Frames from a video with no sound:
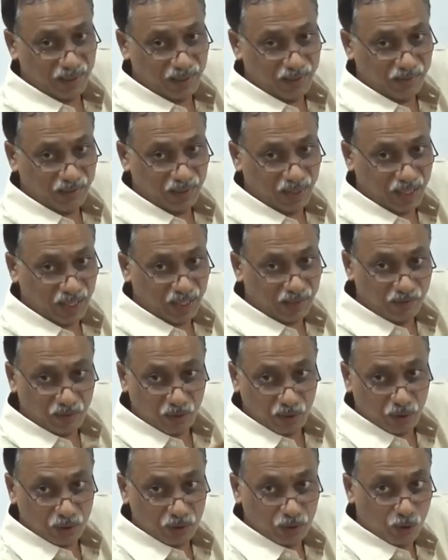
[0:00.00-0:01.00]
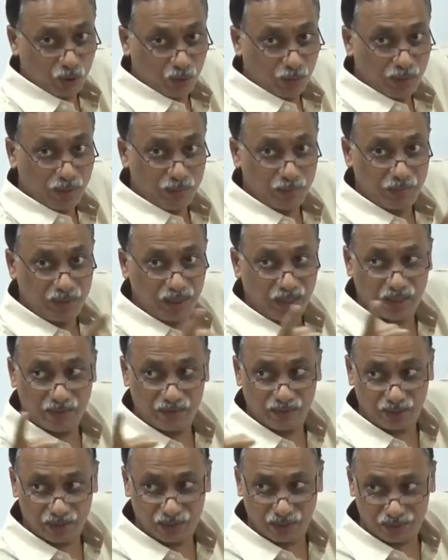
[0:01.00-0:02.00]
it will have on human
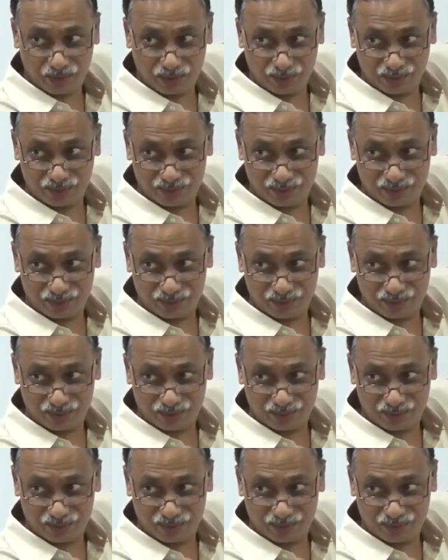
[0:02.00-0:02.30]
behavior